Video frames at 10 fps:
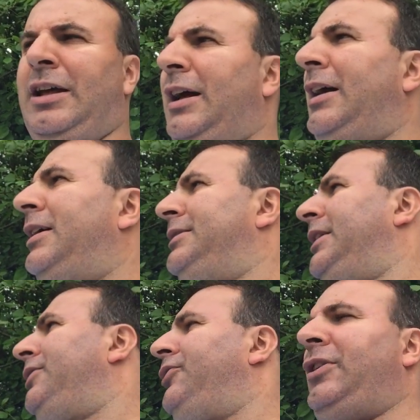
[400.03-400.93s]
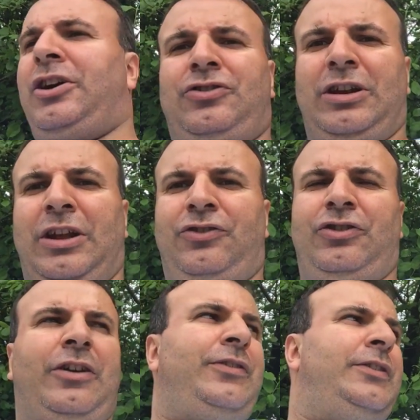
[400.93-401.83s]
Deconstruction is
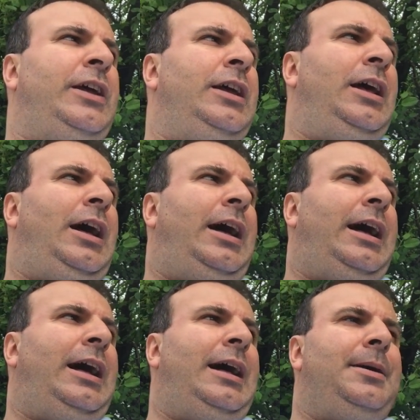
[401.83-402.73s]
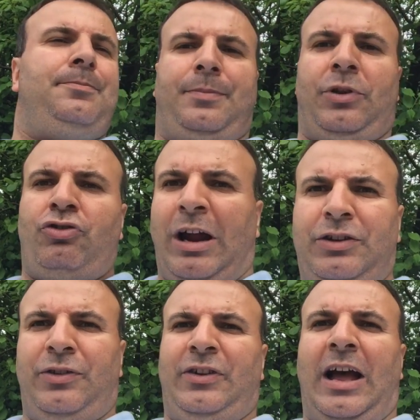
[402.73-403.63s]
just trying
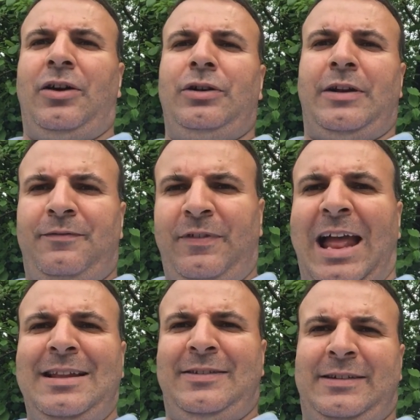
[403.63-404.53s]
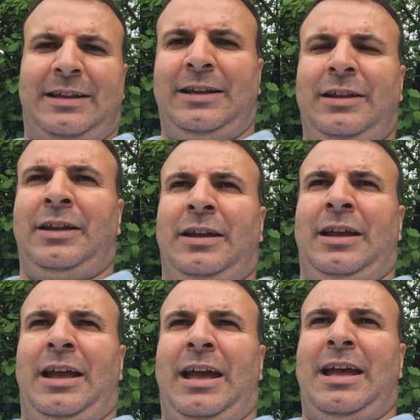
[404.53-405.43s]
to sound fancy
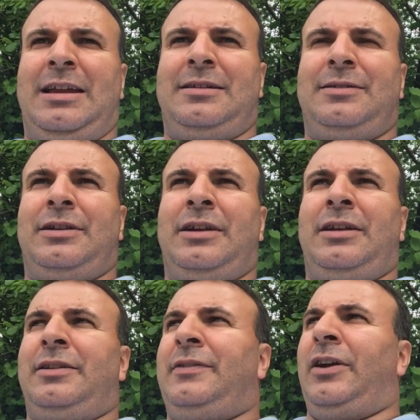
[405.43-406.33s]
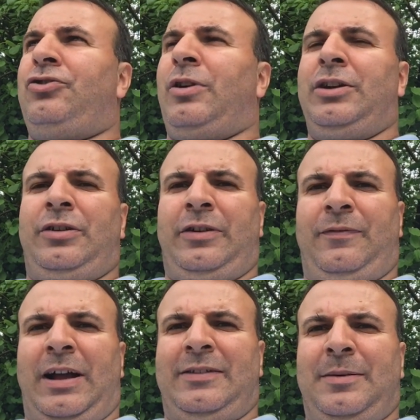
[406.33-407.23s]
and trying to
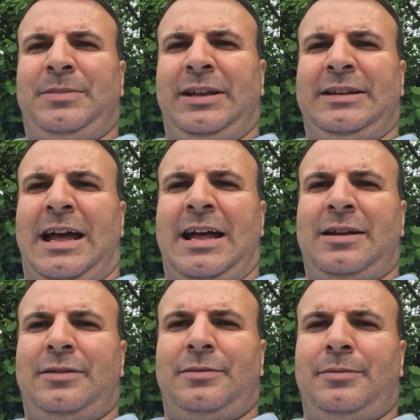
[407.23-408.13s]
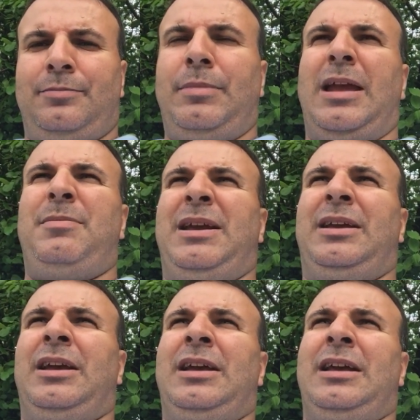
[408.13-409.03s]
define something that
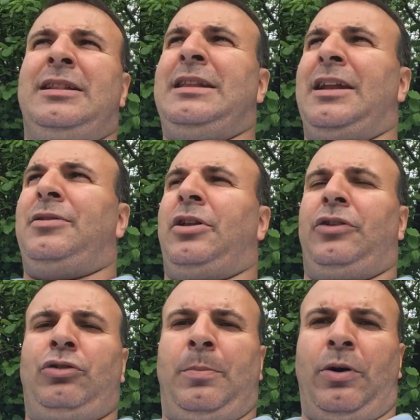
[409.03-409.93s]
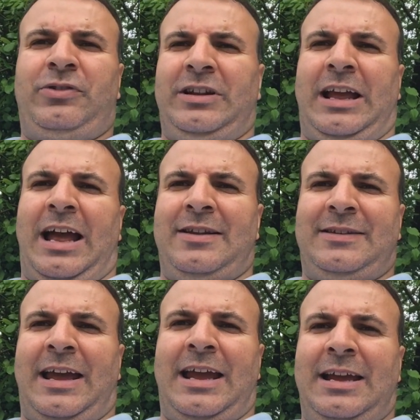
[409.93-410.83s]
maybe that supposedly has
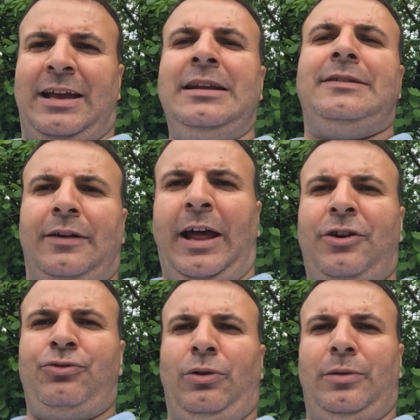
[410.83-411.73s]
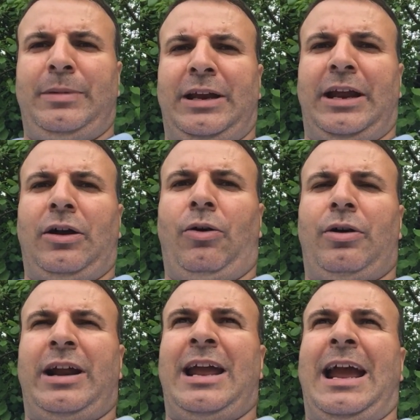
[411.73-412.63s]
a intellectual meaning
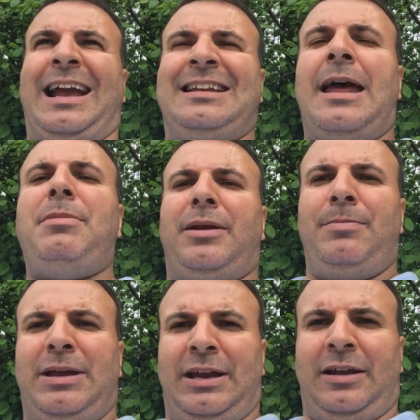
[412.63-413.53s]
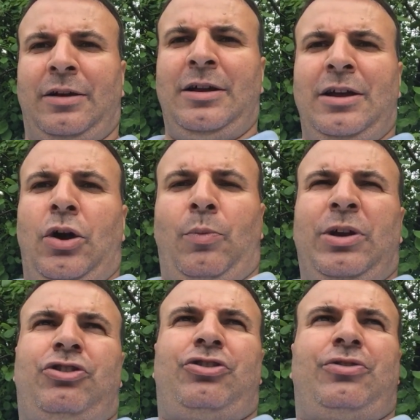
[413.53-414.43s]
or a academic meaning,
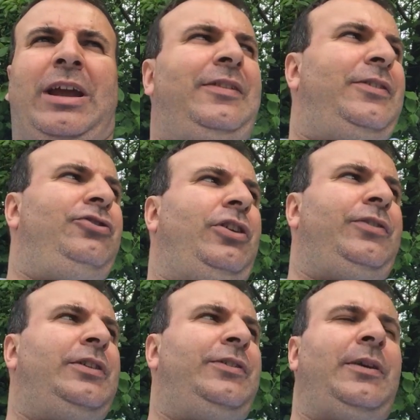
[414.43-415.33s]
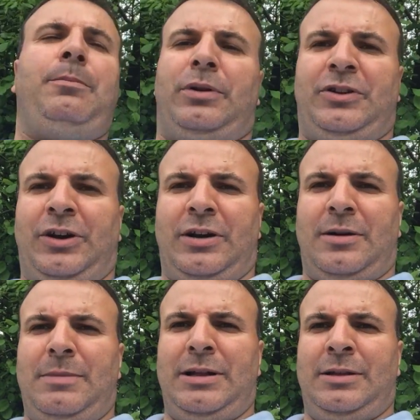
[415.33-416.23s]
which it's just a simple
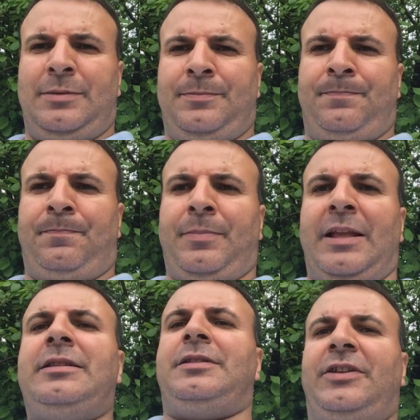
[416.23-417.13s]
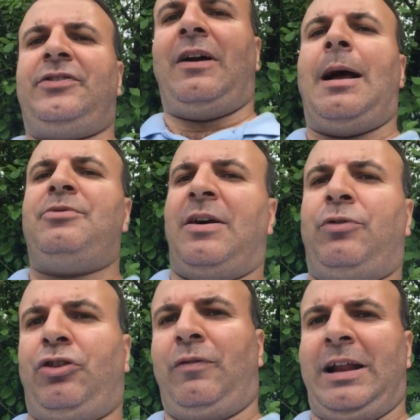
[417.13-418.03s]
term that describes that
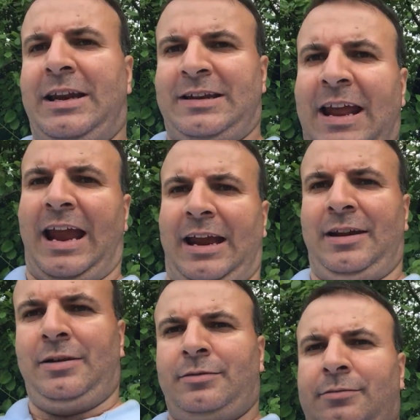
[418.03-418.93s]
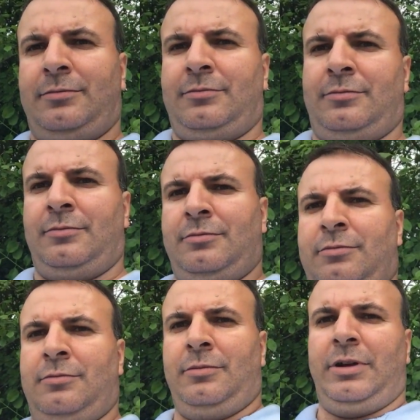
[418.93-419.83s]
was already there.
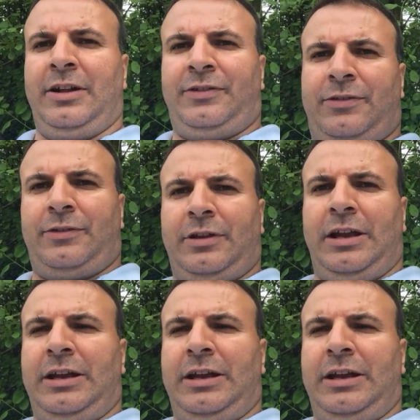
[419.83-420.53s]
It's